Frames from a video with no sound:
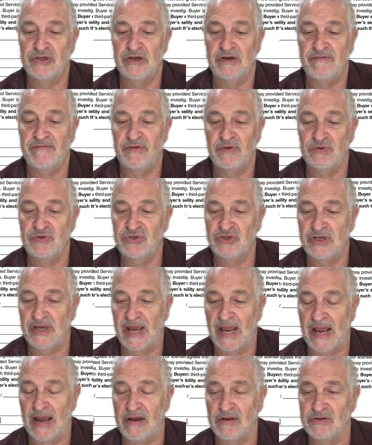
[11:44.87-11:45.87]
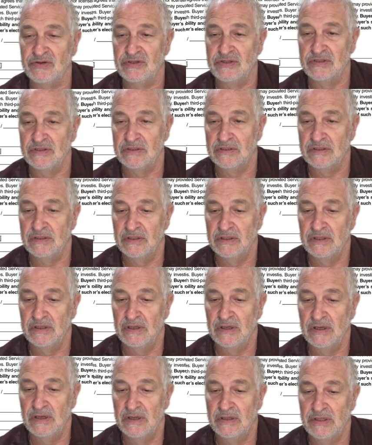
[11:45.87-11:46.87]
If you see a house
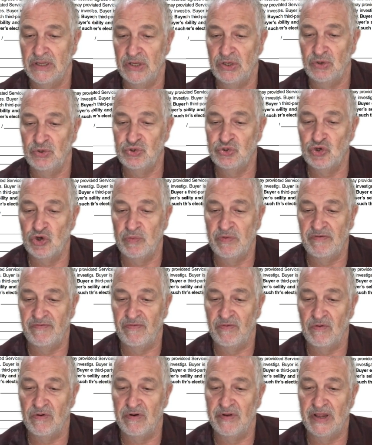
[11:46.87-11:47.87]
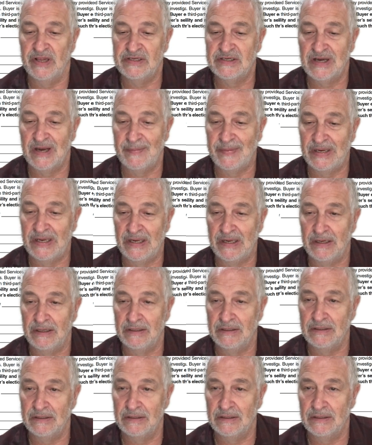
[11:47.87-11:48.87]
that you saw before that's coming in,
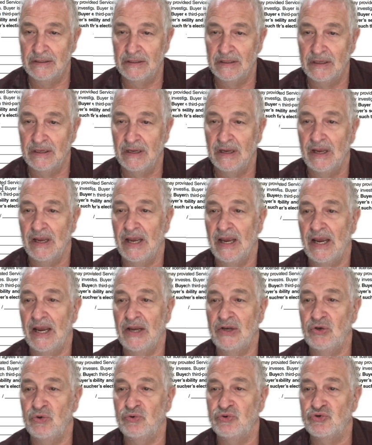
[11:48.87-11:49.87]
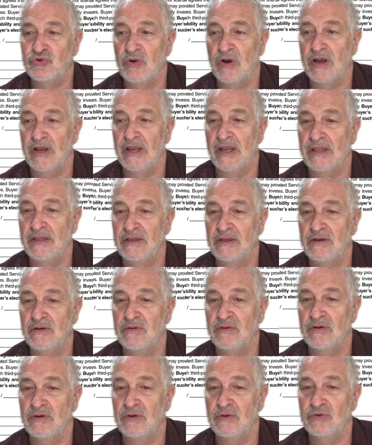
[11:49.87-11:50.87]
and you try
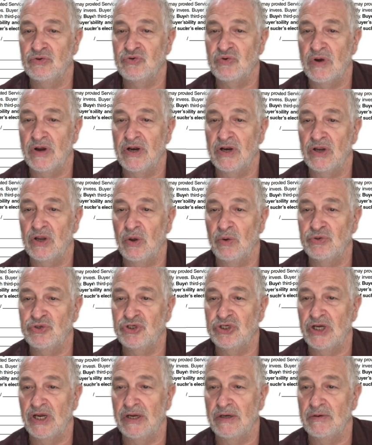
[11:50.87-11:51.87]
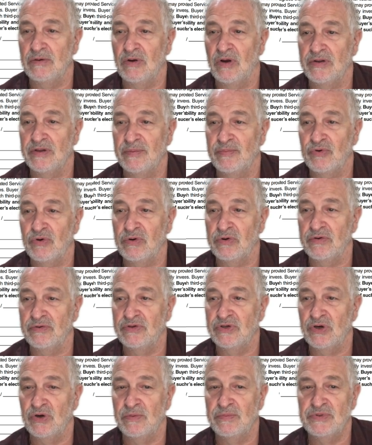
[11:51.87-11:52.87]
to negotiate on the broker
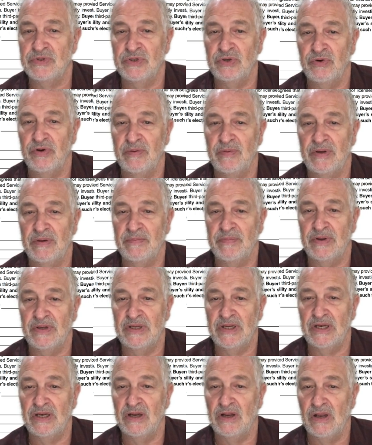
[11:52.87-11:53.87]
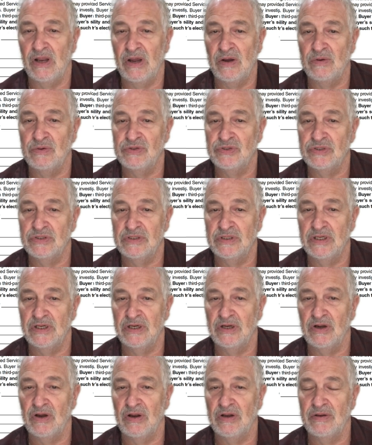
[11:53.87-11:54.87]
terms and agreement, but didn't close,
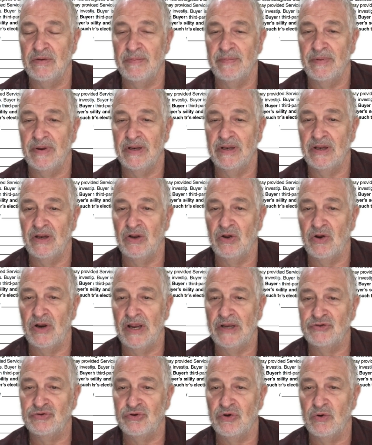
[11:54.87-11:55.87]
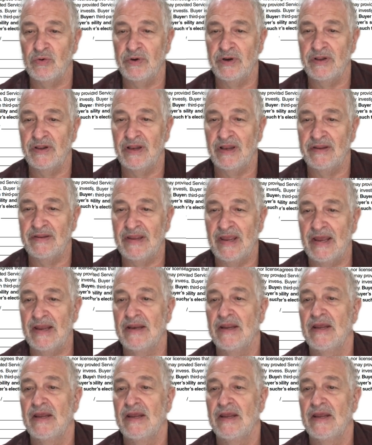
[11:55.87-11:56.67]
didn't go to escrow or anything like that,